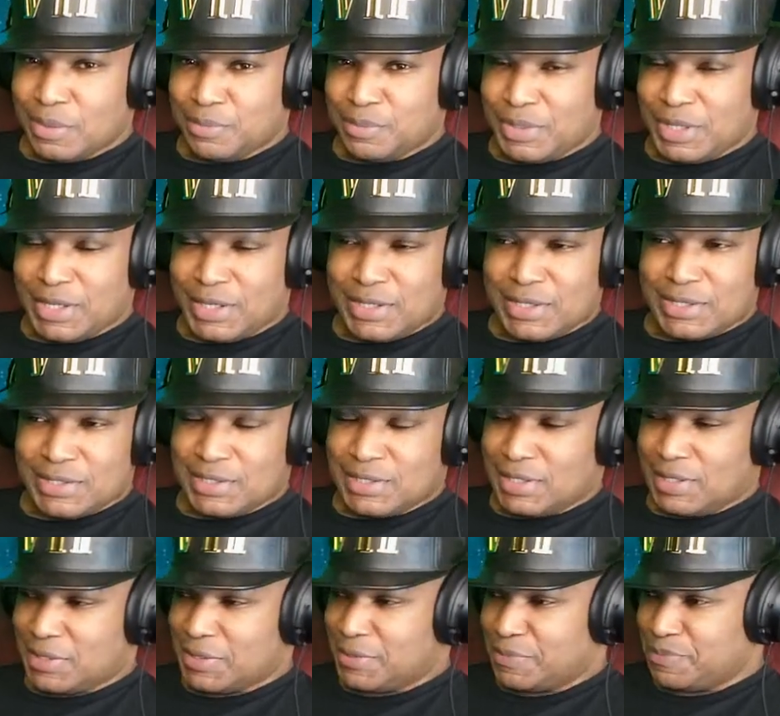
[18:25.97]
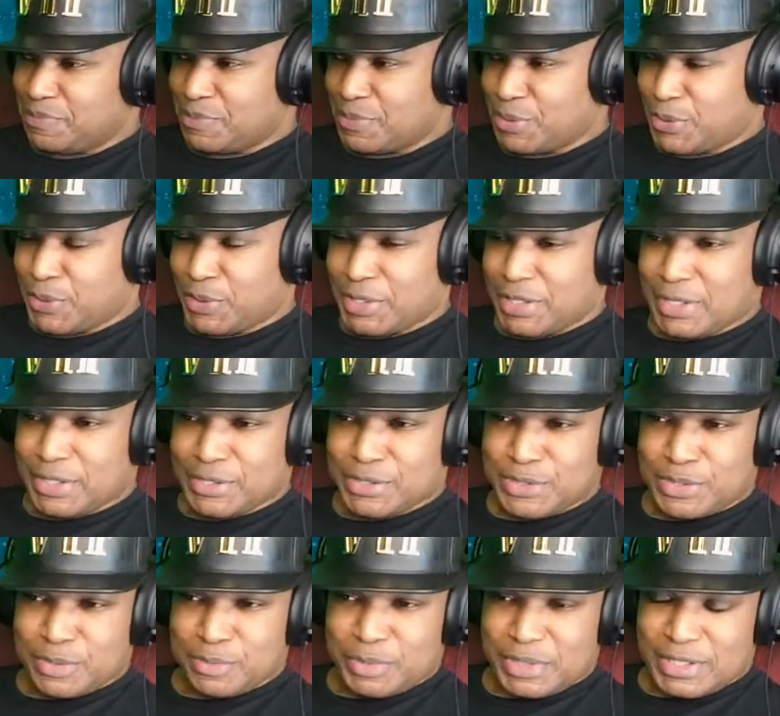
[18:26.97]
Man, it's like going in
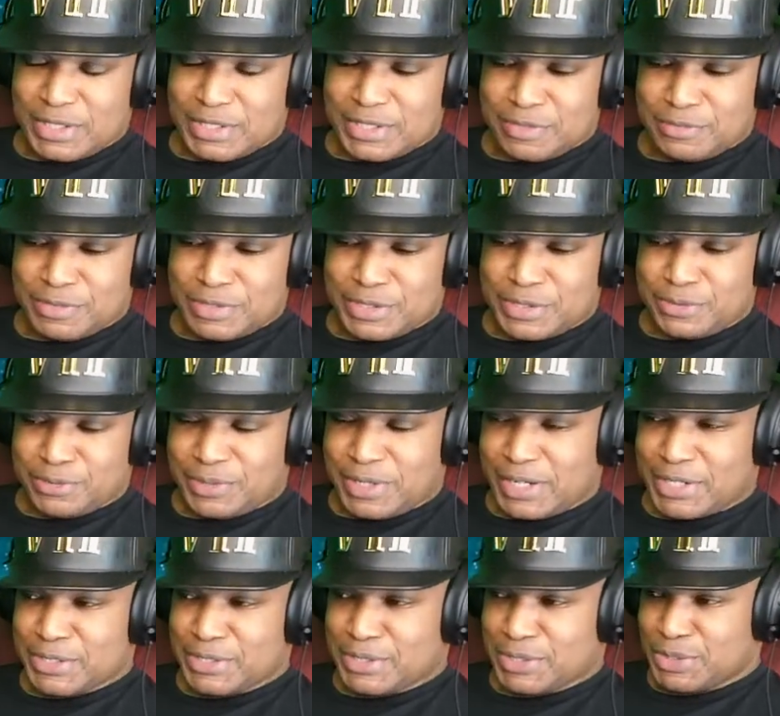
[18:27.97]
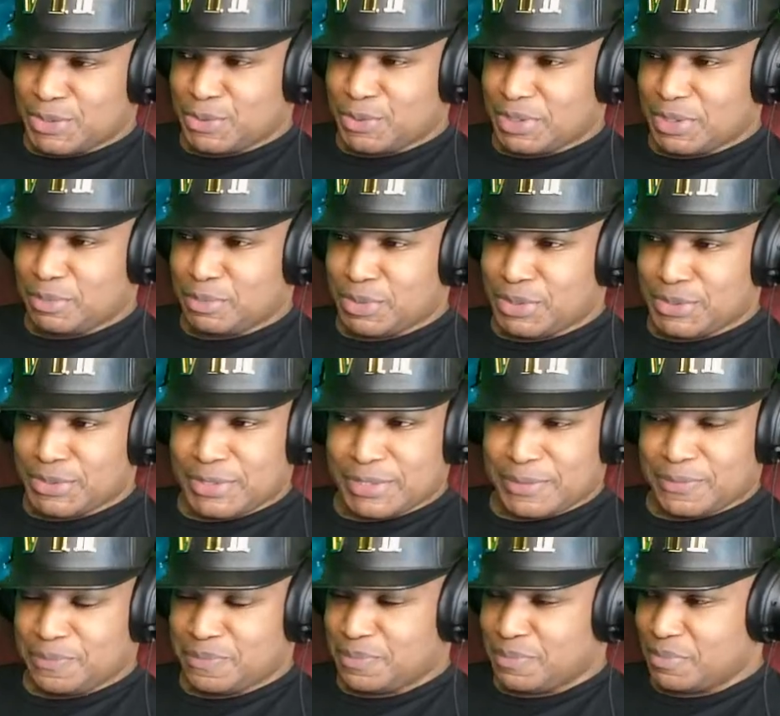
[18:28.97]
so many different directions with the music.
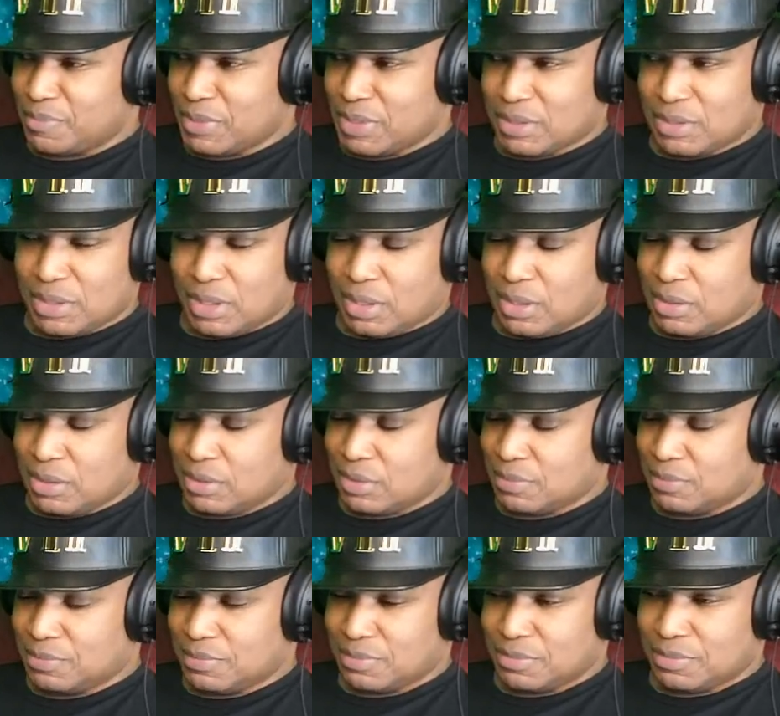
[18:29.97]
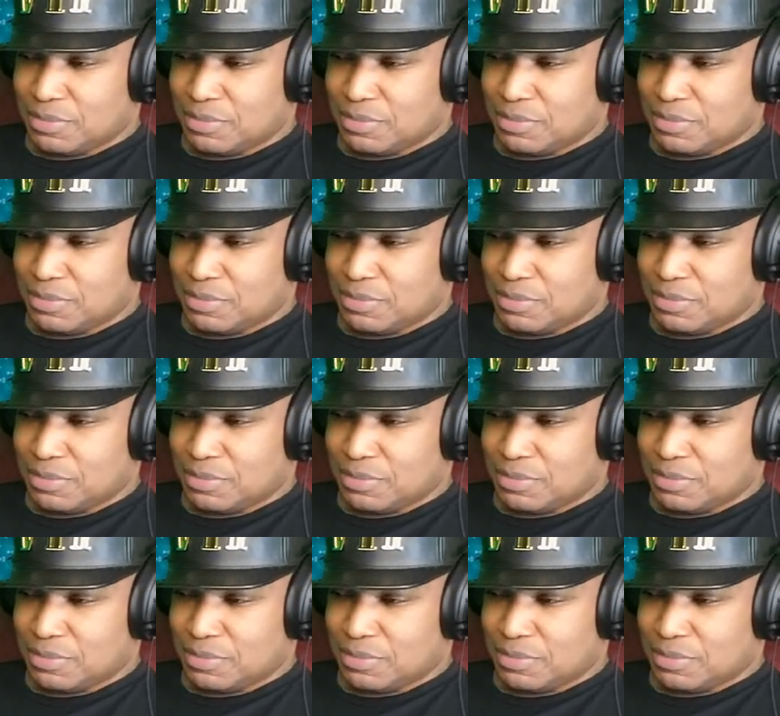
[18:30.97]
It's awesome.